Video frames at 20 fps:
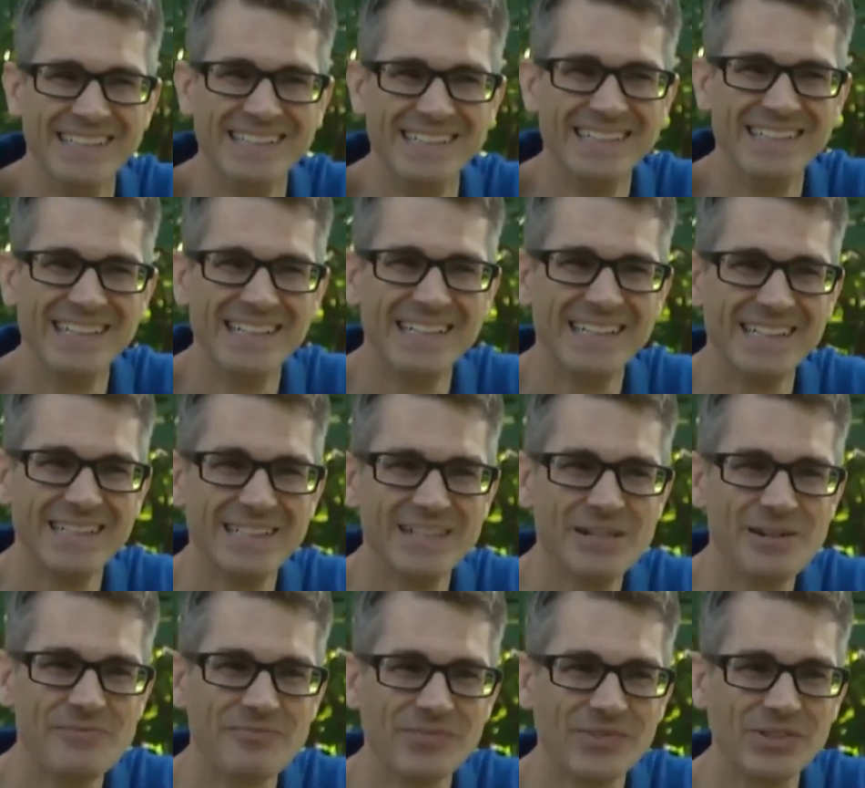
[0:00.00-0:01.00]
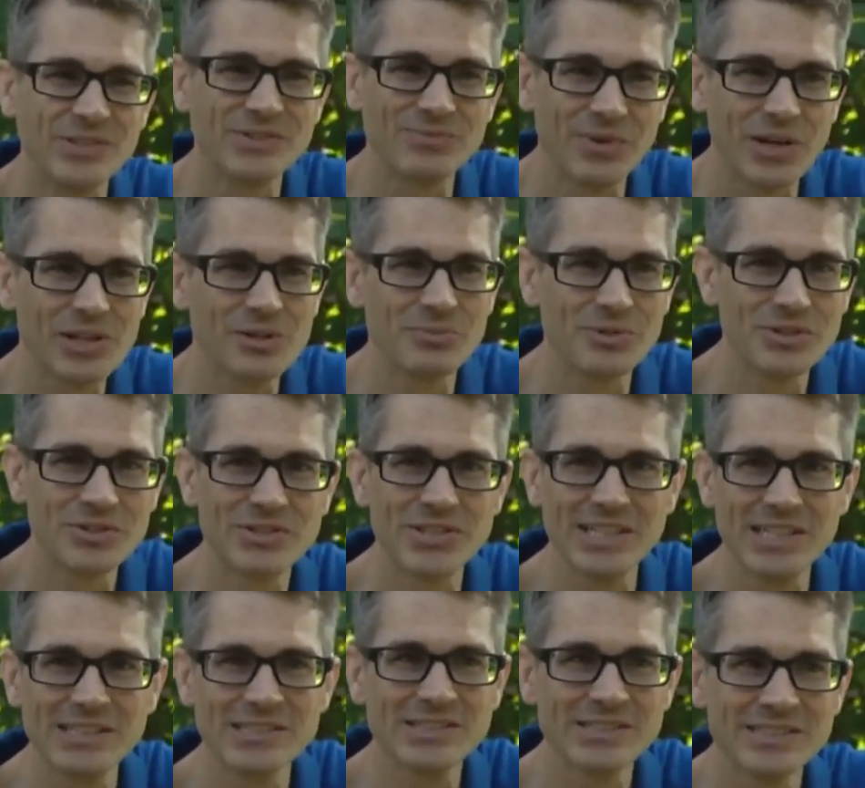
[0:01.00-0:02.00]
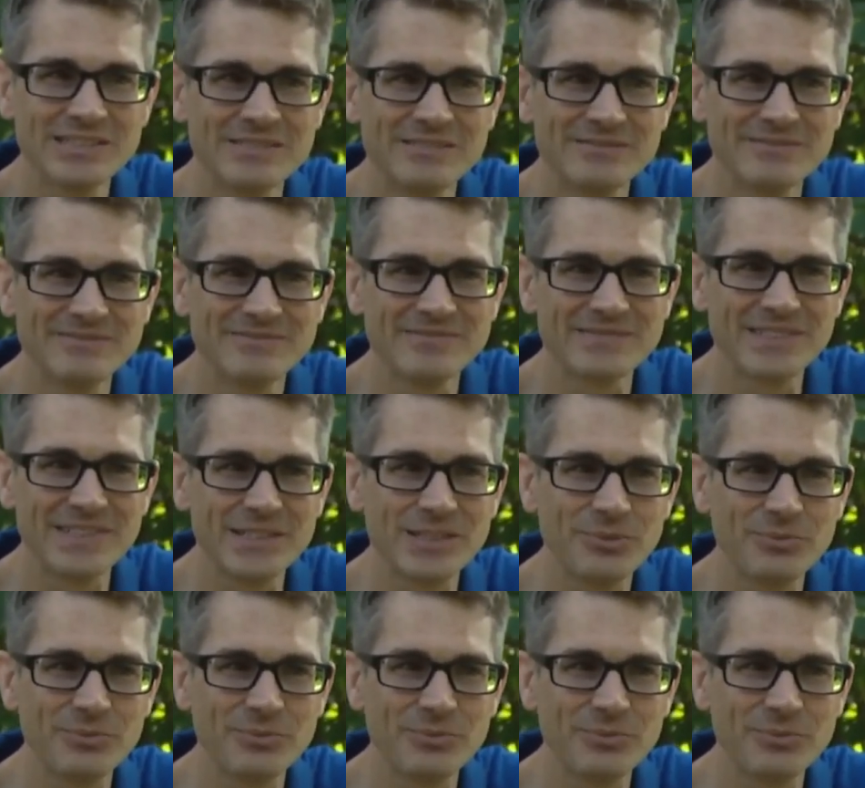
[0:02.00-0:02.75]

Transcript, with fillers: Man, did, did you smell the blue cheese? Yeah.